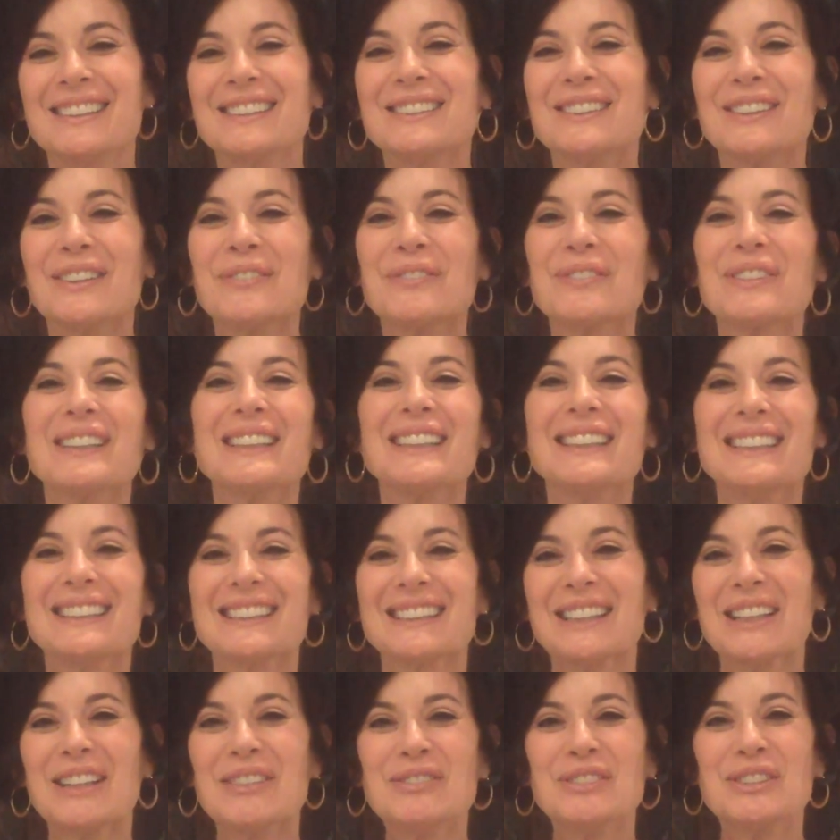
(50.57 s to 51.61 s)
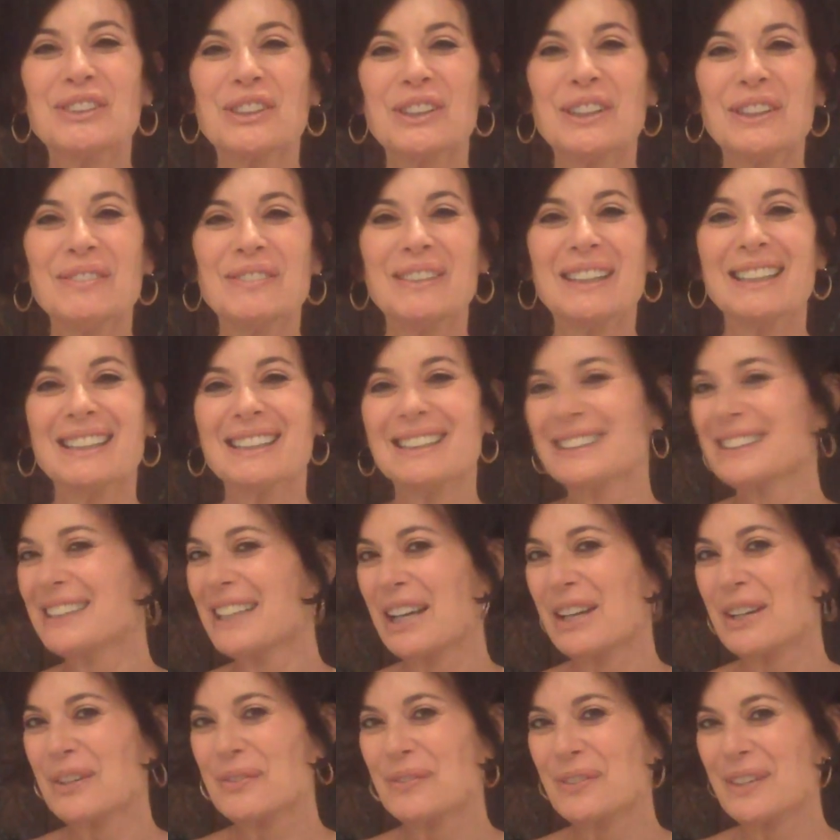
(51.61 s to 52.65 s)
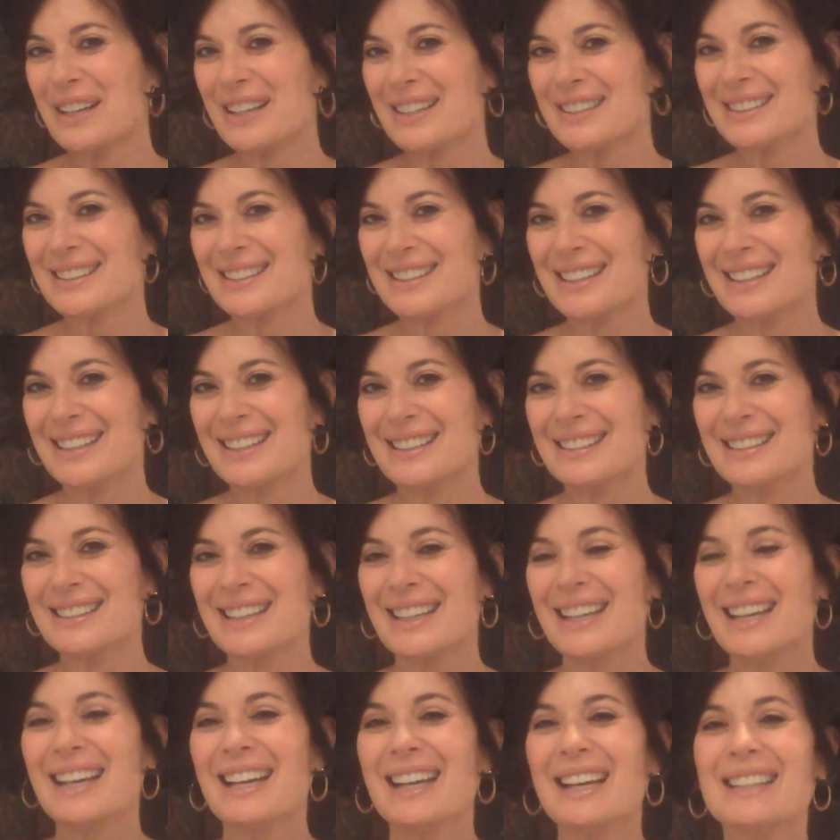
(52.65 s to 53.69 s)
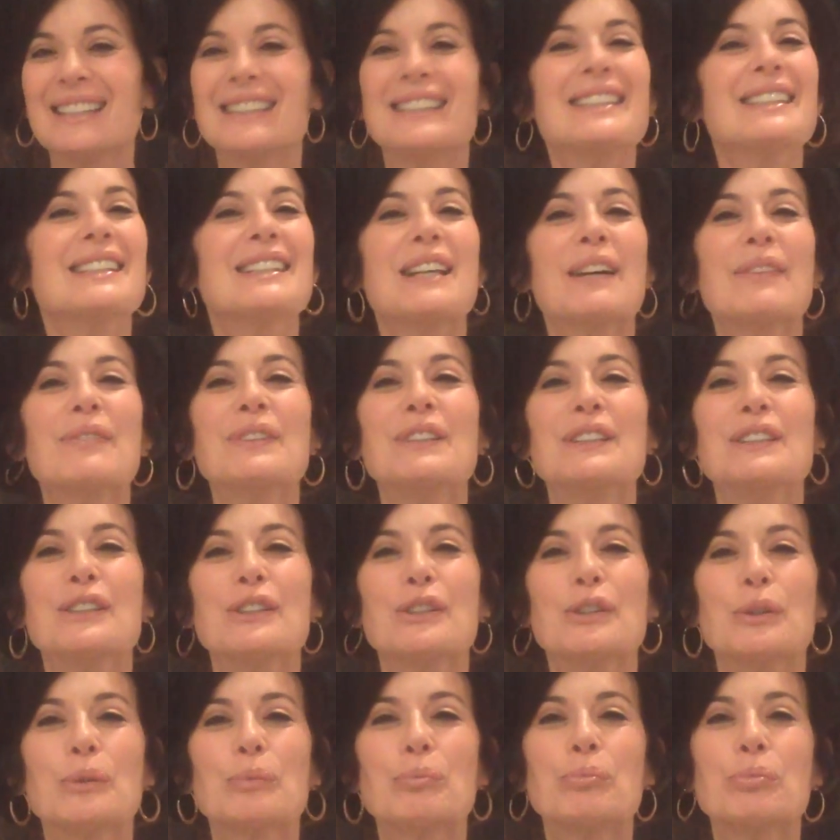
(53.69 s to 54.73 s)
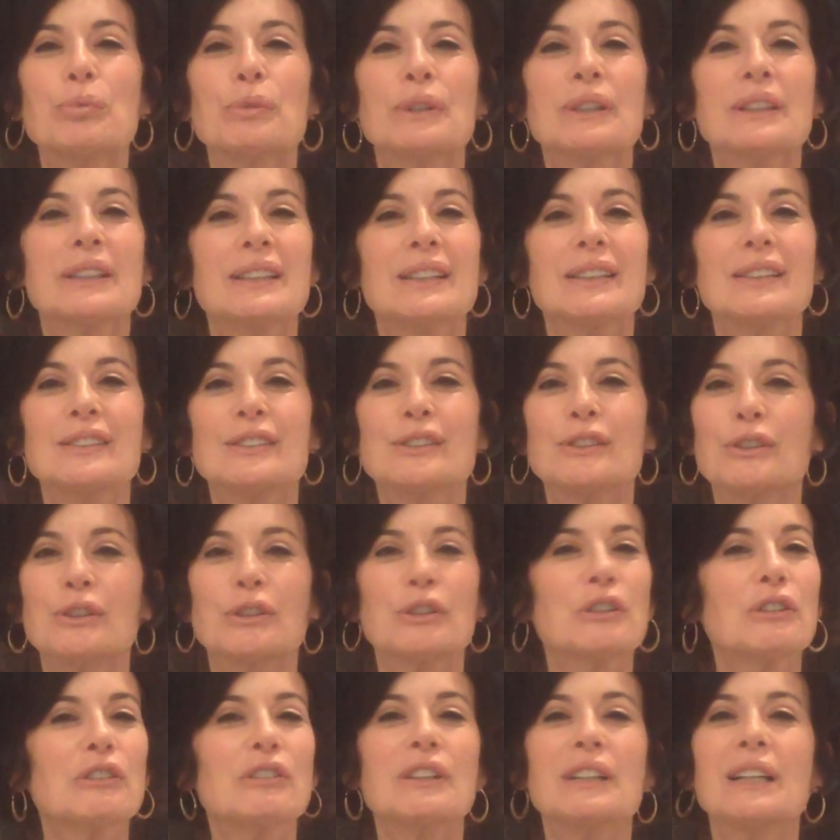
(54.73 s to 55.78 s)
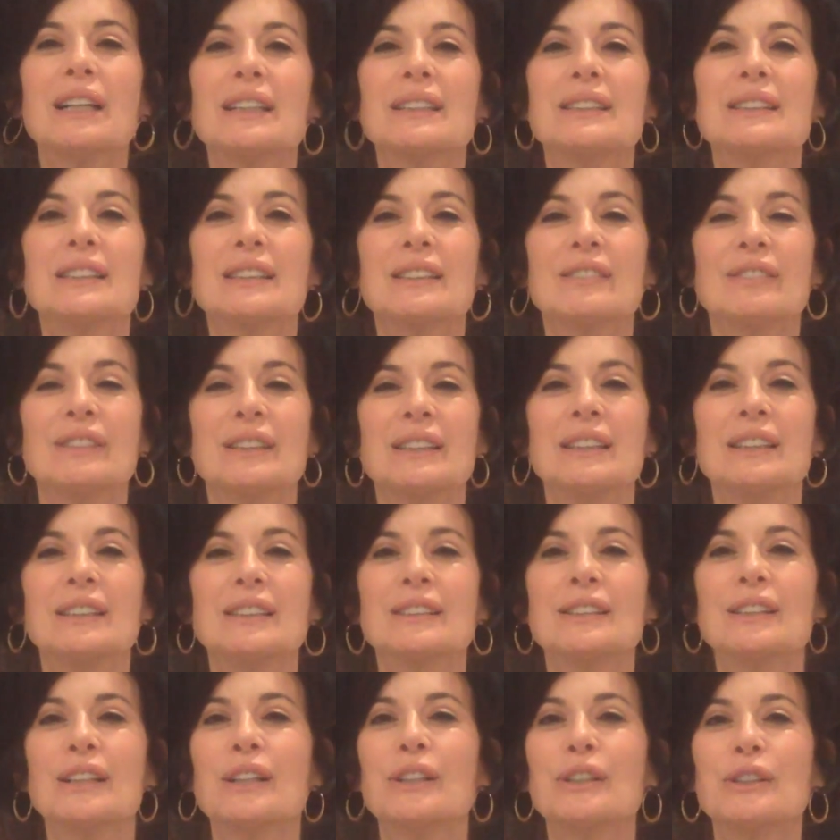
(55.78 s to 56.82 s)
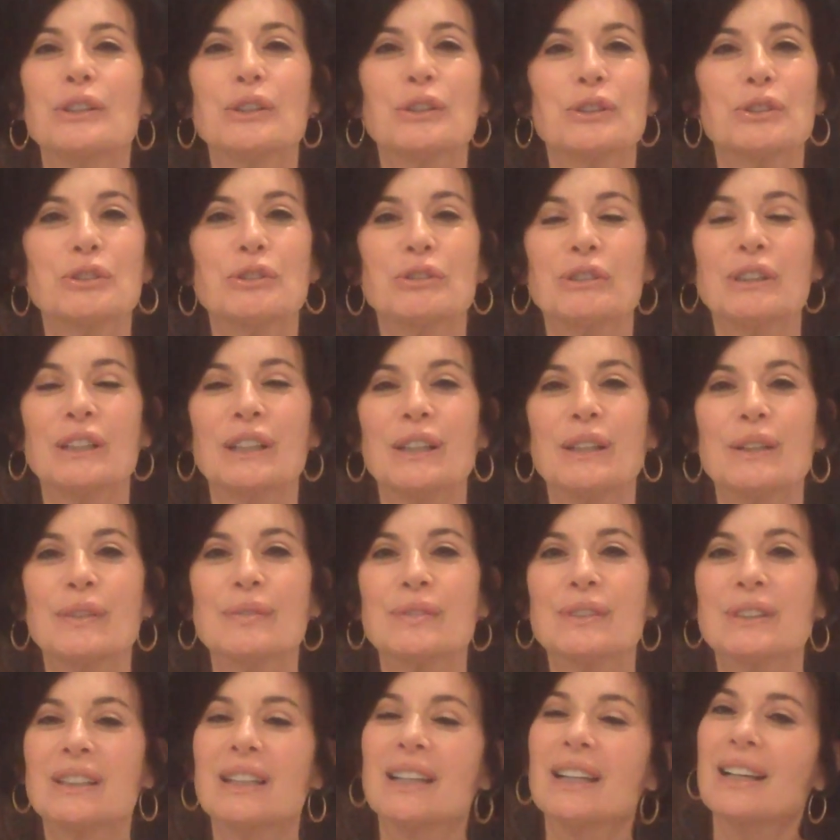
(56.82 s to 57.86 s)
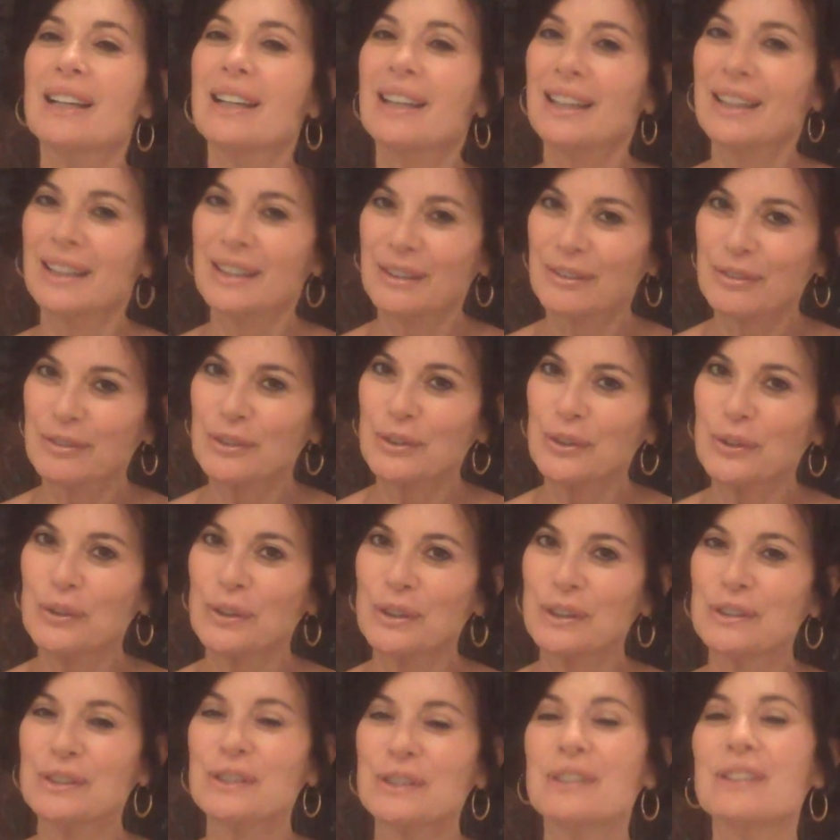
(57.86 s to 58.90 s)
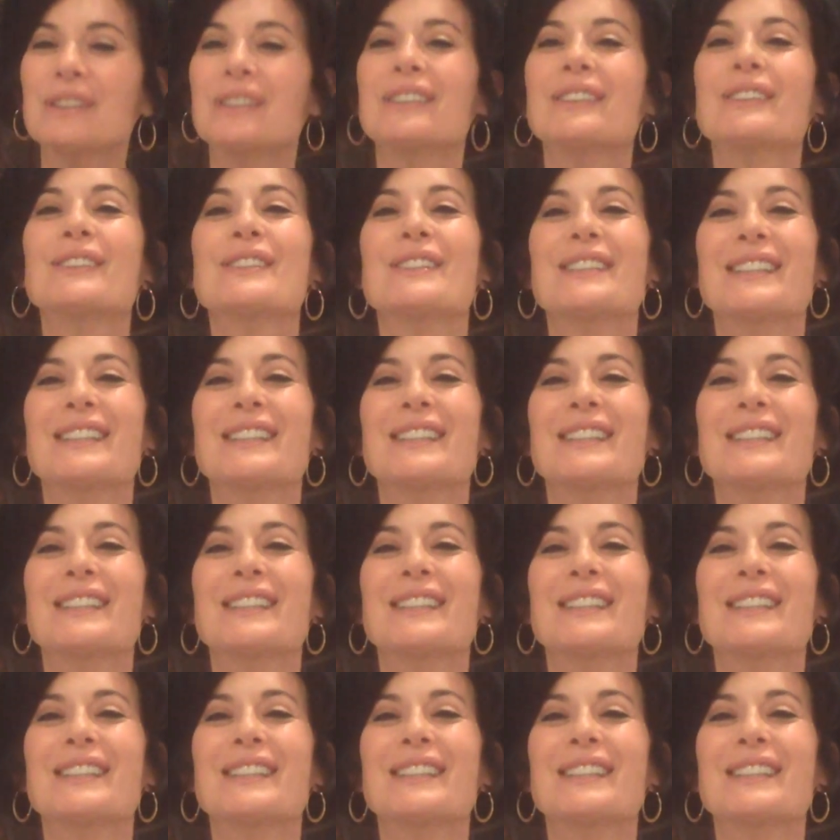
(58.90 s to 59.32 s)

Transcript: So please come join me in the shadow process and step into your brilliance, your creativities, your dreams and of course, your